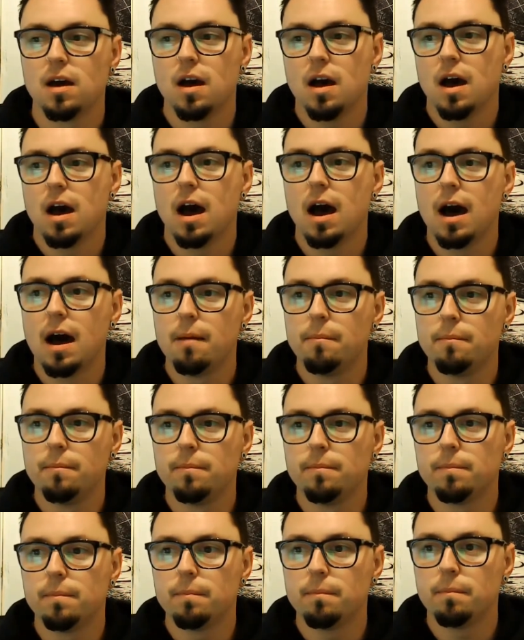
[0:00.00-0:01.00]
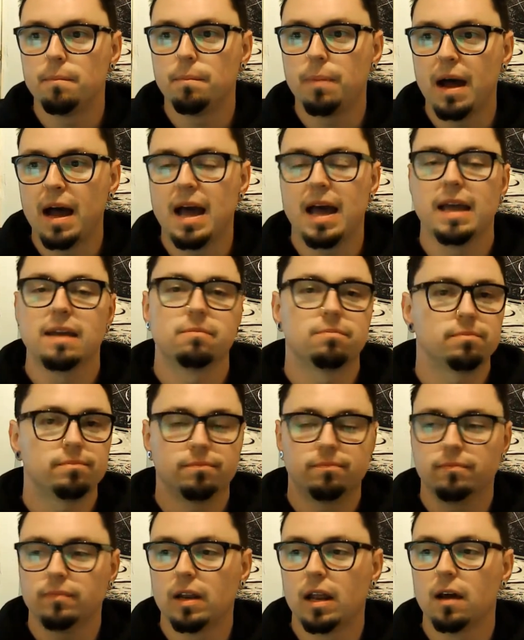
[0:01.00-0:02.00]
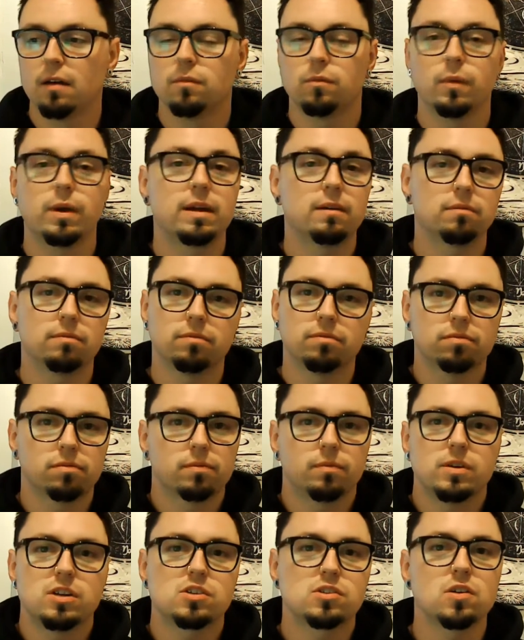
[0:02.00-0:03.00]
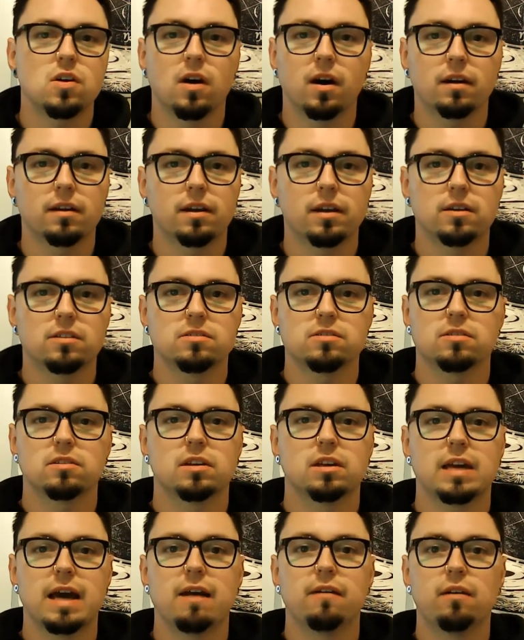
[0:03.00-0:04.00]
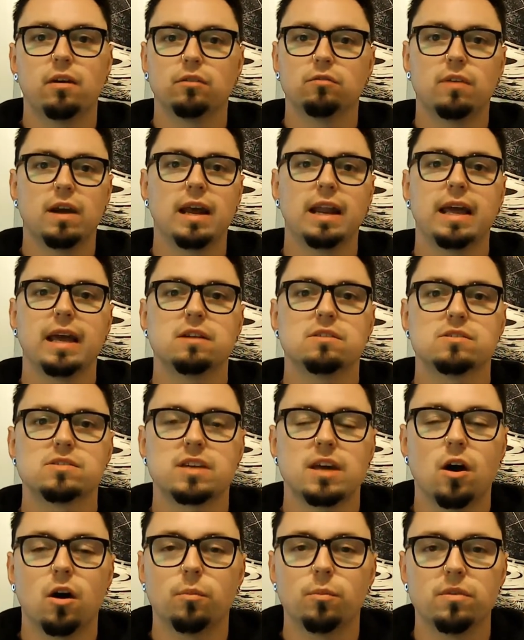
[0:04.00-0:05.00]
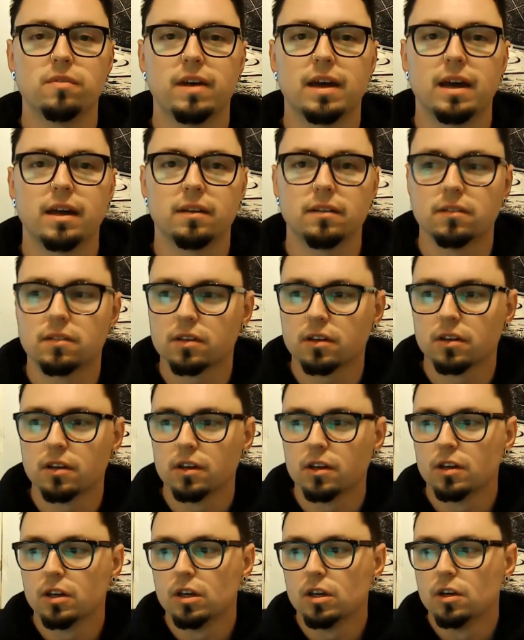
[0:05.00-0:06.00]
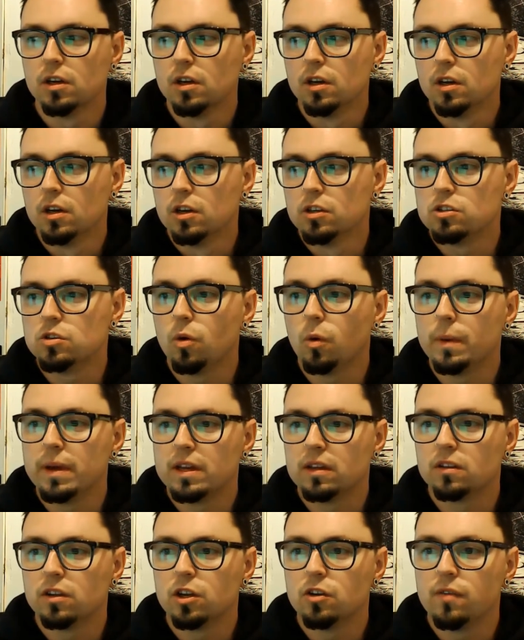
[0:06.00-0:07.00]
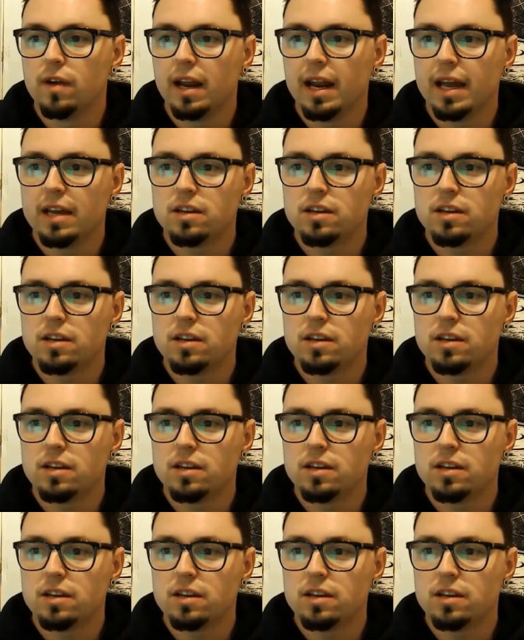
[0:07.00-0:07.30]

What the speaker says: But hey, we just got to carry on really and just get on with it and do what we can do really.